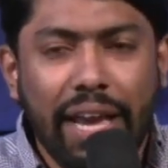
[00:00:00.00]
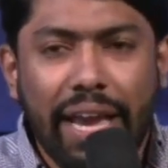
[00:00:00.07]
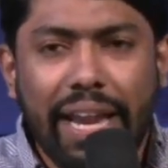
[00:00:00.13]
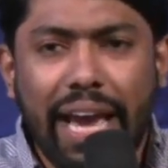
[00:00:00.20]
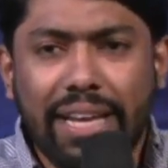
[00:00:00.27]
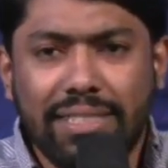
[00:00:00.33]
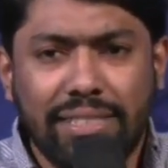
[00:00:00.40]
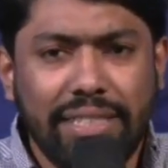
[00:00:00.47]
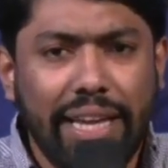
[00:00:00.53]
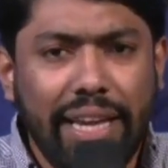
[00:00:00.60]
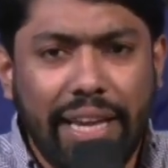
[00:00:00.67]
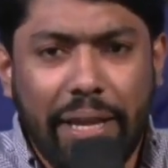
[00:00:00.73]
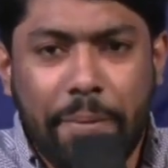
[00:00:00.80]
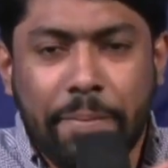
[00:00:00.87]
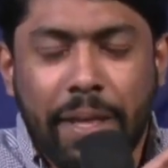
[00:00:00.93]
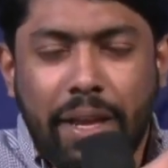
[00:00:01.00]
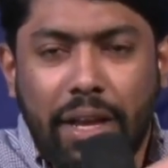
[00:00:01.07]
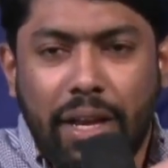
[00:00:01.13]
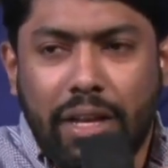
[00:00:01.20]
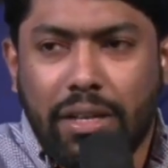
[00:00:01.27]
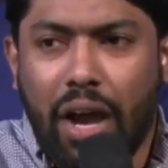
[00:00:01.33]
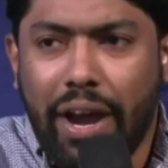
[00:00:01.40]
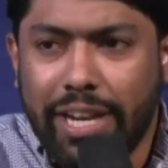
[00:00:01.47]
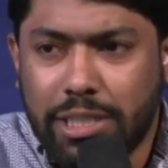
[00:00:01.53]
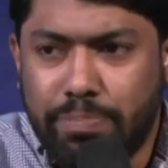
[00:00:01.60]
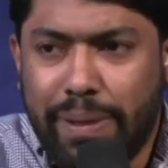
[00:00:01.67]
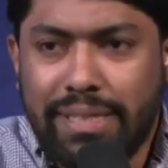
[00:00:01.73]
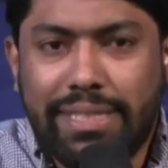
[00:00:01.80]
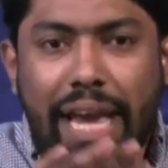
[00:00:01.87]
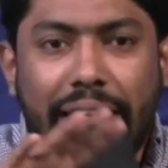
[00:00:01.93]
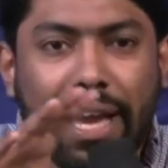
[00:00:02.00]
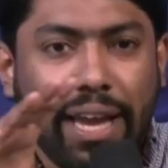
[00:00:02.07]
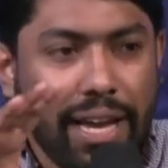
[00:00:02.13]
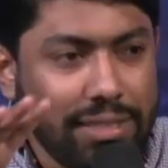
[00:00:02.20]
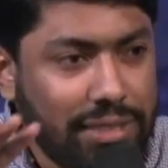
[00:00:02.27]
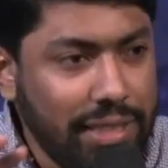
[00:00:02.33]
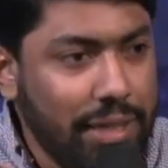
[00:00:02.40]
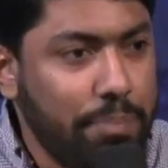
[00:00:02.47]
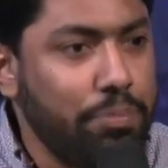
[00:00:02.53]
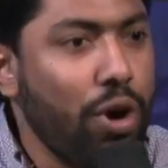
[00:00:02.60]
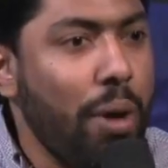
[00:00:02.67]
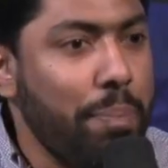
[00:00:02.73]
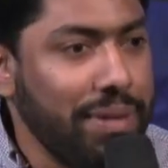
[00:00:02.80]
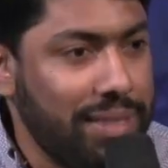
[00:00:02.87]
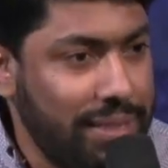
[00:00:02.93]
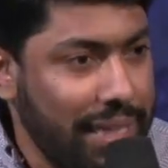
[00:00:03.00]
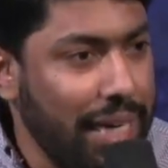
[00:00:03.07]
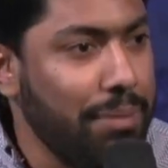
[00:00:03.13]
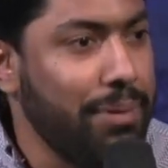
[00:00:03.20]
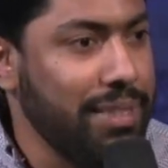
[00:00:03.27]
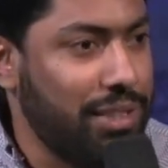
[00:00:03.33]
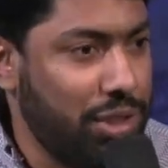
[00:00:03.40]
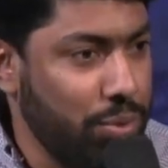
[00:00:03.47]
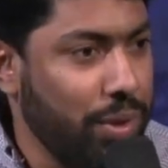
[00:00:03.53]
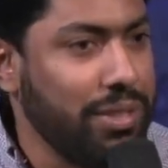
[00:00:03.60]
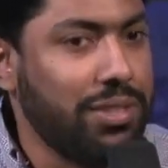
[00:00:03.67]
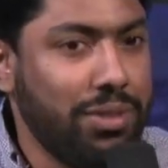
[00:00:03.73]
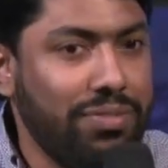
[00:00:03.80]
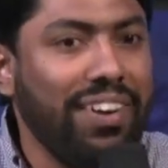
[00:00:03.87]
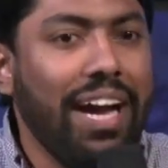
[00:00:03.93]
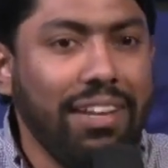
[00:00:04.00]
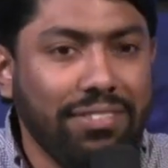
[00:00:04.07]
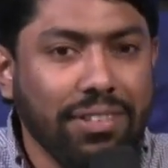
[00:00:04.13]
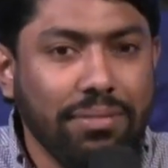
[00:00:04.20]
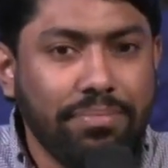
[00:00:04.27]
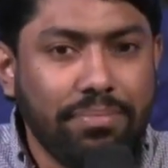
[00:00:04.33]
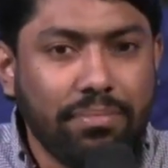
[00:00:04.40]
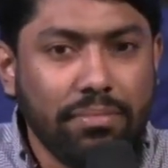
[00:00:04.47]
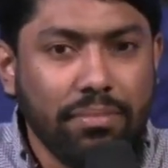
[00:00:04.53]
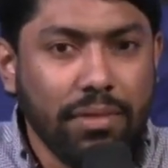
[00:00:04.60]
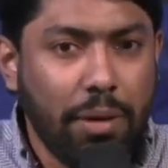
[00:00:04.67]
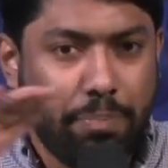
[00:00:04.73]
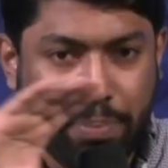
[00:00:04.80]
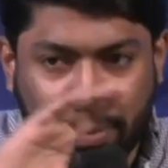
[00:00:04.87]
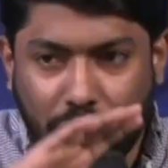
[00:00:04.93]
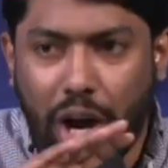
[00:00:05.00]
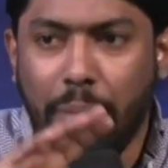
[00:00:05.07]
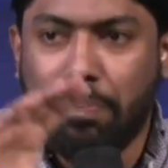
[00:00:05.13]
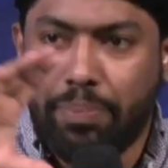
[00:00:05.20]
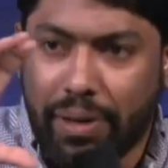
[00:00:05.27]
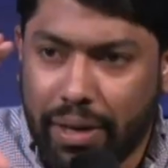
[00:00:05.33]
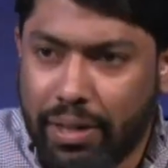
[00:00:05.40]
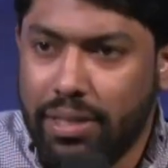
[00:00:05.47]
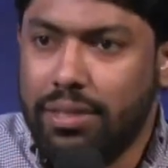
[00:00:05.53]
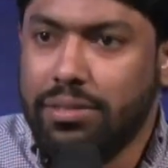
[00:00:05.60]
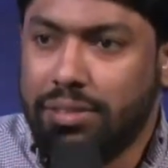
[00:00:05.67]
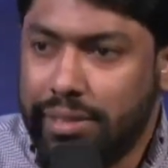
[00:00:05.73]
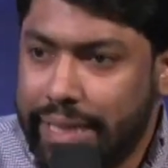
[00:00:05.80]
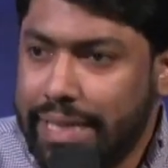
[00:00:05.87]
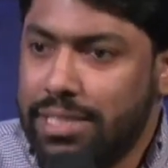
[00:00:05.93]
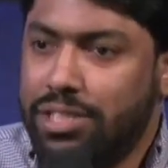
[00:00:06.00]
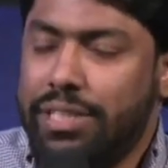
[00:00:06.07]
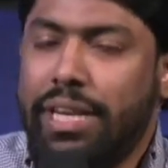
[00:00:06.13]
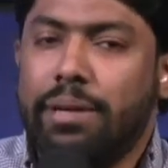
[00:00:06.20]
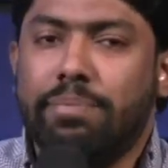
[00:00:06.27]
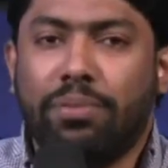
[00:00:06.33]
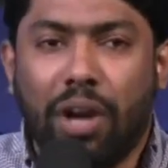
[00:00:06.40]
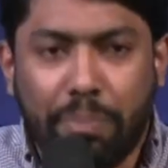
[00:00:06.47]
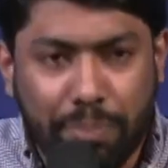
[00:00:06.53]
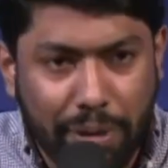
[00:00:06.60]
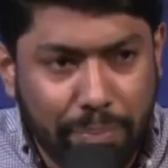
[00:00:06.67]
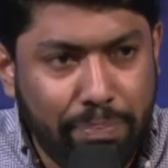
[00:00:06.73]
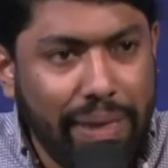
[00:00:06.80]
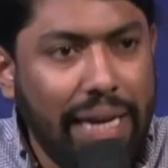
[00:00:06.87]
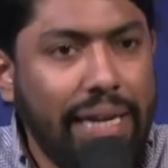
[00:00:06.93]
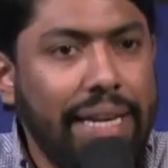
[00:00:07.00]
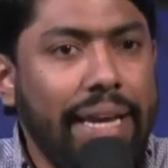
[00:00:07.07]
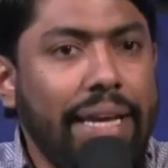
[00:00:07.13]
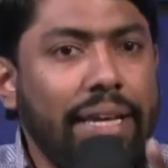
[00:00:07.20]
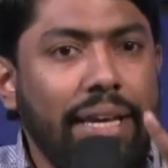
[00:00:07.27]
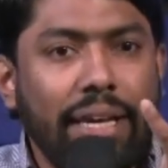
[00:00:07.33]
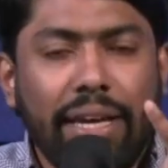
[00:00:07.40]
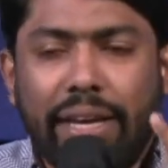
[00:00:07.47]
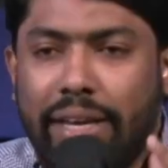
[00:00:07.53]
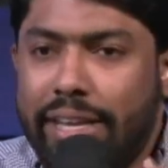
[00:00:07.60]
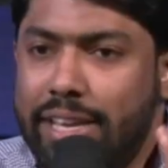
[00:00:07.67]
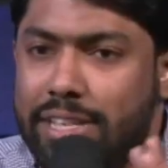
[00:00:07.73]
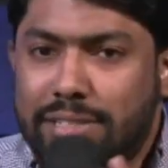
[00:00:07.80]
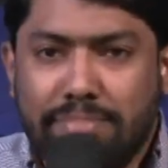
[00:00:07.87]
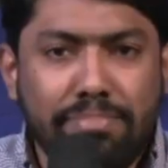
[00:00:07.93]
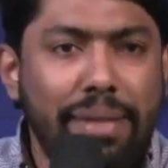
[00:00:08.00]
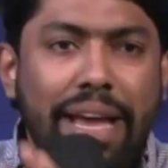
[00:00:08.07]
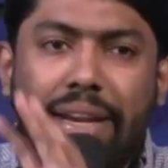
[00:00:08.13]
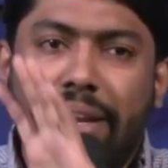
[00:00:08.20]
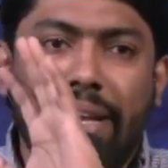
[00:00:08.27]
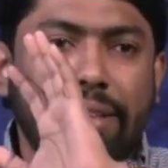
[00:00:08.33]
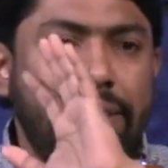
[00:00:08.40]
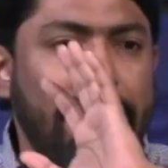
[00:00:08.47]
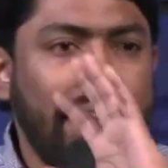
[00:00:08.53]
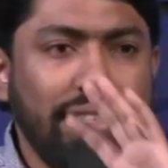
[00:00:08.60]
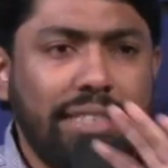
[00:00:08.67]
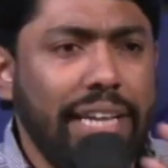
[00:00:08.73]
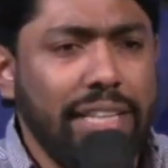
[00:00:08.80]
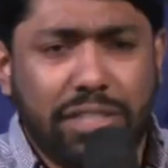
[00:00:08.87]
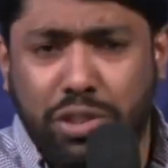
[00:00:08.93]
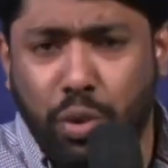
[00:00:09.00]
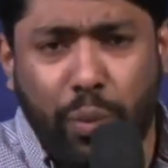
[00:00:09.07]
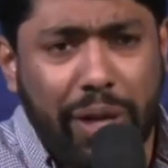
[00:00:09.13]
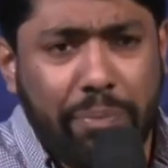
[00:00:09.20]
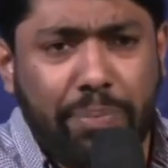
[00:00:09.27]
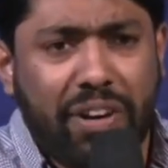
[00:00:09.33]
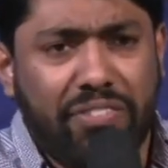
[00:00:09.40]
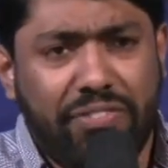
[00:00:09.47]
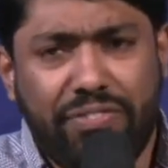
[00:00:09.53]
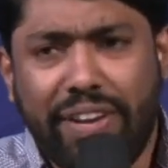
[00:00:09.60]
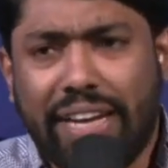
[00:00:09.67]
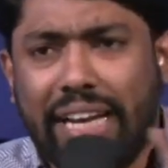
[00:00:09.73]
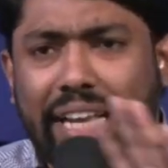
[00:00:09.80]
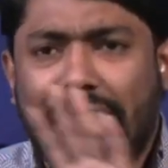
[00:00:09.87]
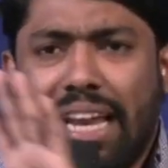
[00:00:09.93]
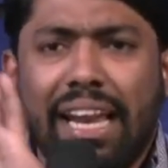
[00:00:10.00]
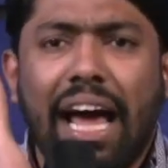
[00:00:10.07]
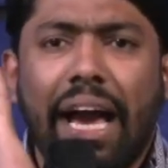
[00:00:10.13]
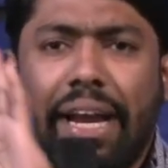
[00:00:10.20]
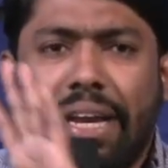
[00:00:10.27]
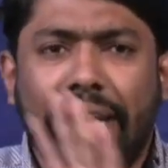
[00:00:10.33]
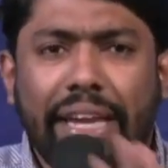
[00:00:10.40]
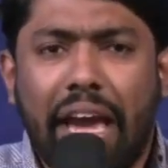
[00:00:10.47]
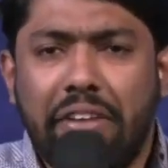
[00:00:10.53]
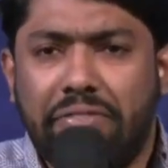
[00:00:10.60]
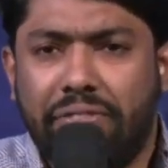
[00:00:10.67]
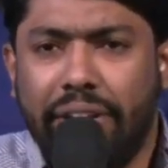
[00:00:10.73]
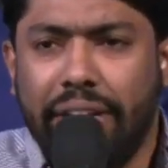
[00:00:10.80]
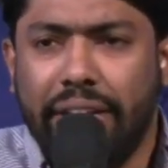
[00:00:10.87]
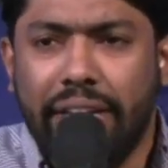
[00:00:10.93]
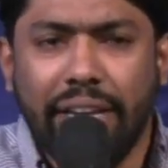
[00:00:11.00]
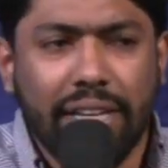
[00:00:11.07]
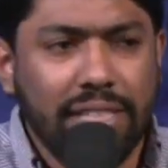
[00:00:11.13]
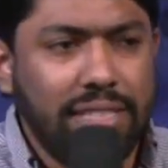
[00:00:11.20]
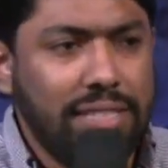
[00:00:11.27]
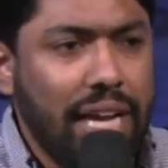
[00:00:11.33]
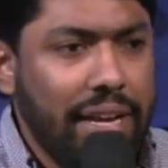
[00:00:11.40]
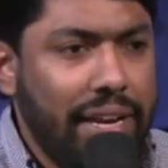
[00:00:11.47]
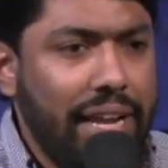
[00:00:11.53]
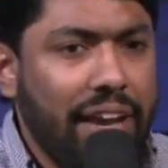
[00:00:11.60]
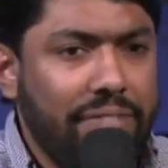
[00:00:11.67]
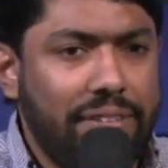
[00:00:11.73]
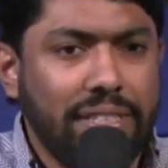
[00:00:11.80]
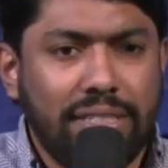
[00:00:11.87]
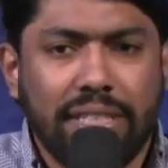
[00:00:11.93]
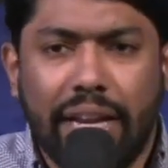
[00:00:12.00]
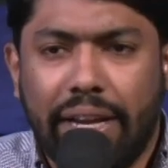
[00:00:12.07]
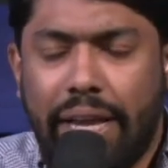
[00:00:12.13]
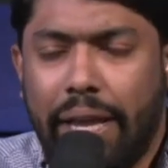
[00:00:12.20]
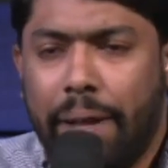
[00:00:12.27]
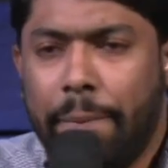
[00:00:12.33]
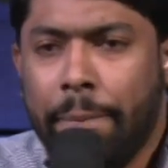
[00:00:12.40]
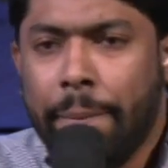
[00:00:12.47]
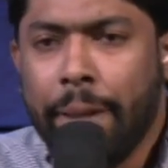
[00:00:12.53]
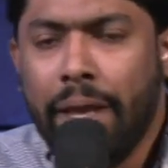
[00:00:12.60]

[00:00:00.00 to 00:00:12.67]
And I see God has been taking us in a proper syllabus towards revival, a proper teaching, proper building. He is mending things. He is doing perfectly, aligning every Sunday after Sunday.